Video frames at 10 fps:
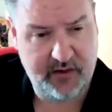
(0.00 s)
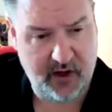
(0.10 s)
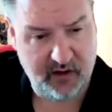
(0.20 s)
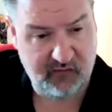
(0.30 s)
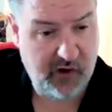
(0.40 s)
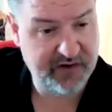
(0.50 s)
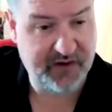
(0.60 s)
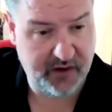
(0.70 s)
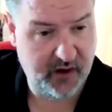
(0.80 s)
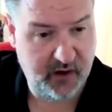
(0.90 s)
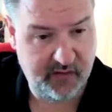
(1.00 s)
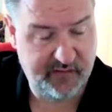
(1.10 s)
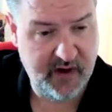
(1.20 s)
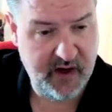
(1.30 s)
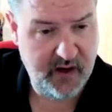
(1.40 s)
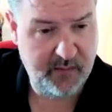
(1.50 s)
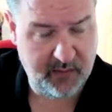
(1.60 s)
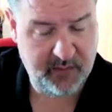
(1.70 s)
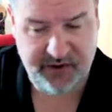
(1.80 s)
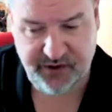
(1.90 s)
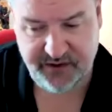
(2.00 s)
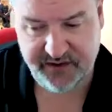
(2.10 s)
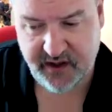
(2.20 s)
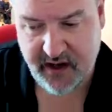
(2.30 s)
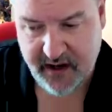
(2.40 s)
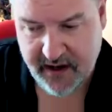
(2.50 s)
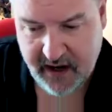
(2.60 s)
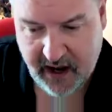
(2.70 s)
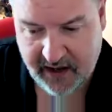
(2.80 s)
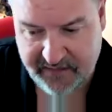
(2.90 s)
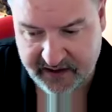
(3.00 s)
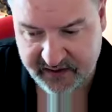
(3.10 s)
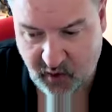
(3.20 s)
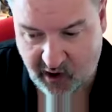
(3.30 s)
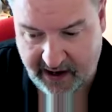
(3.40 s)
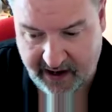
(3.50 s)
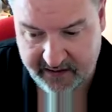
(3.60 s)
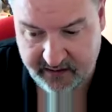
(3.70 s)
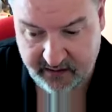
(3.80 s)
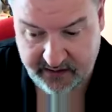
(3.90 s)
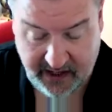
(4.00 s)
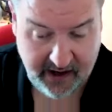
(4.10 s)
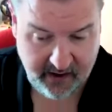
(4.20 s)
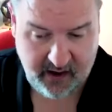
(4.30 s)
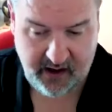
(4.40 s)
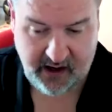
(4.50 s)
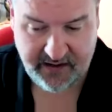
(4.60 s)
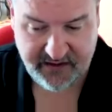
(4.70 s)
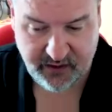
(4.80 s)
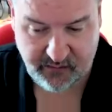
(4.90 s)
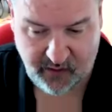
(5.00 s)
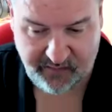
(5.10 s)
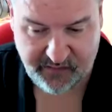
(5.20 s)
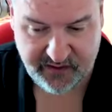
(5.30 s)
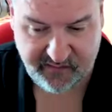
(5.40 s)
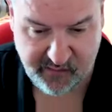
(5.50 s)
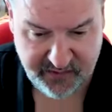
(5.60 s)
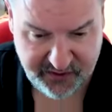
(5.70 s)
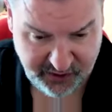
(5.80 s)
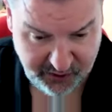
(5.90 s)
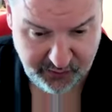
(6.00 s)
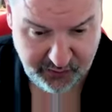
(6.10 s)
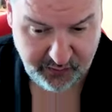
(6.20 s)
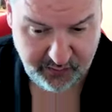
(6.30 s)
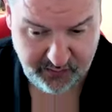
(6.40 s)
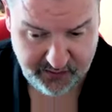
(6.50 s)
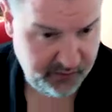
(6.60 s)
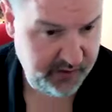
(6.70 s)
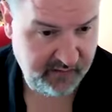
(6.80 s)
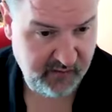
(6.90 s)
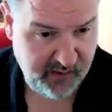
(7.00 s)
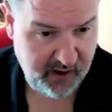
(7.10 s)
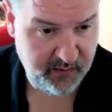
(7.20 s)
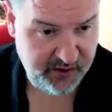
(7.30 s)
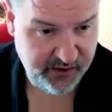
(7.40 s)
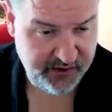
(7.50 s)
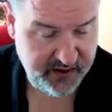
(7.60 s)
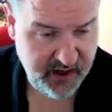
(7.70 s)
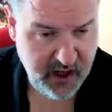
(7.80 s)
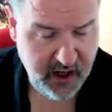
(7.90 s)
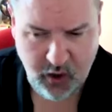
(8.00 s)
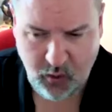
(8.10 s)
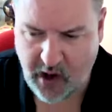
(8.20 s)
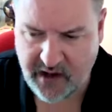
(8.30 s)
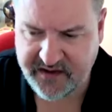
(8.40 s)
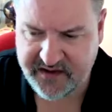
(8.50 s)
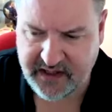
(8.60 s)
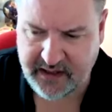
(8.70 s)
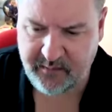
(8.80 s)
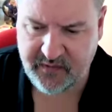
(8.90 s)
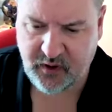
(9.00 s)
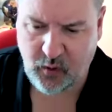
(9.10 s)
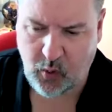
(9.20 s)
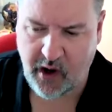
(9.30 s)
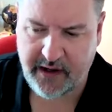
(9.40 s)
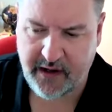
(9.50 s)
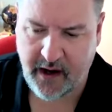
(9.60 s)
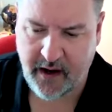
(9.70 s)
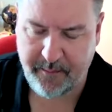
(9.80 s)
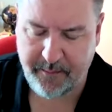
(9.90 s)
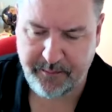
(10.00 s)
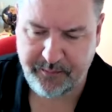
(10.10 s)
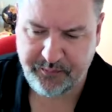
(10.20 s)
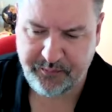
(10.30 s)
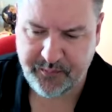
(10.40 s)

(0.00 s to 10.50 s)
kind of roster of publishers. And that's where I had, yeah, I had sort of offers from two two different publishers. One seemed quite, um,